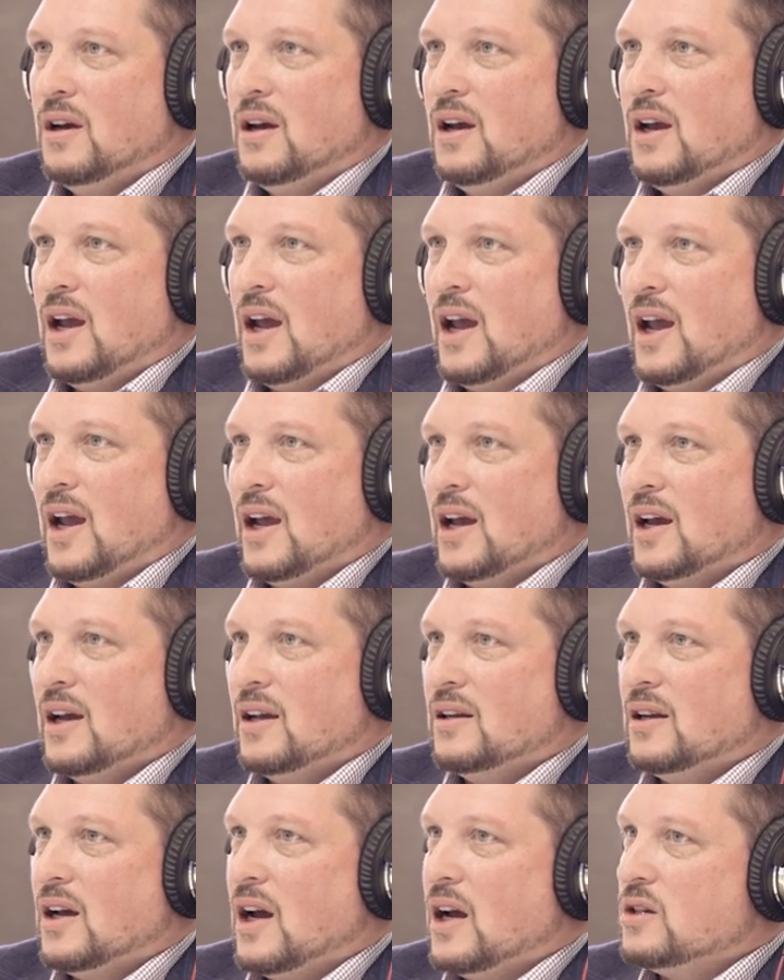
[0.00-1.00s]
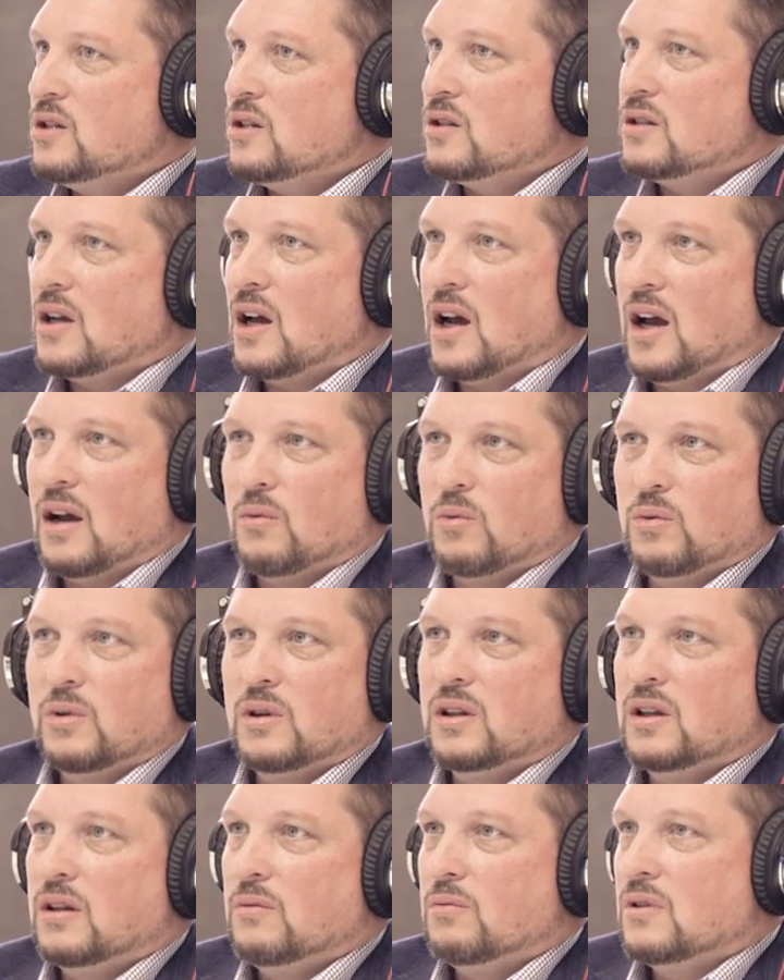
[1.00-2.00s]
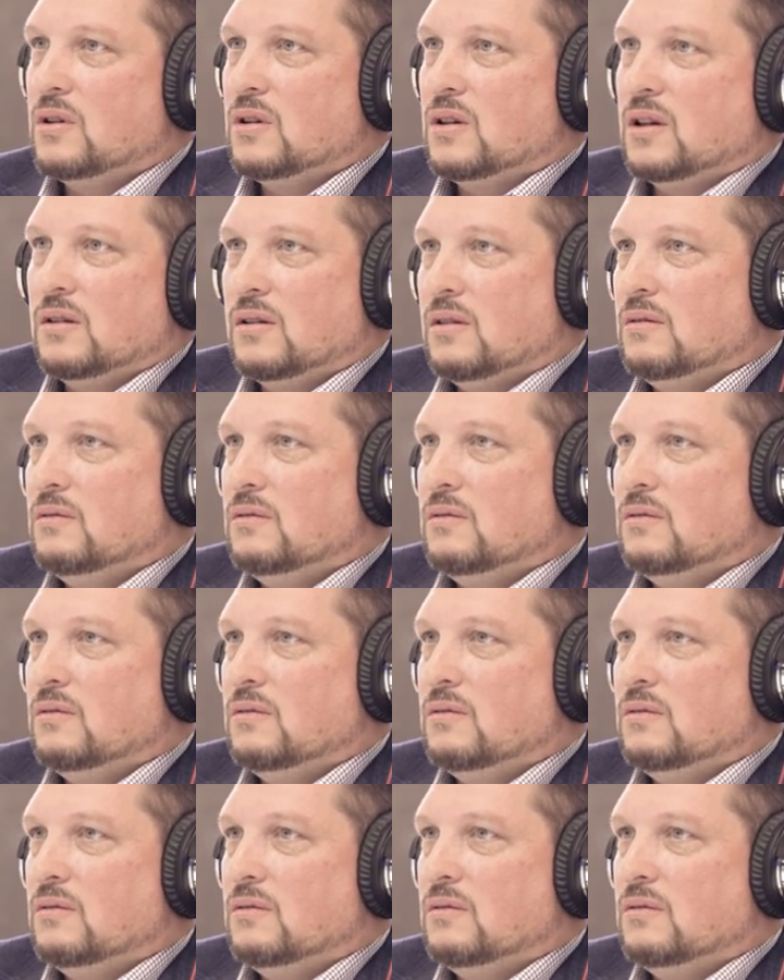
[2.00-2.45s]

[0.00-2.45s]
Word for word: Yep. And I just, I really, really.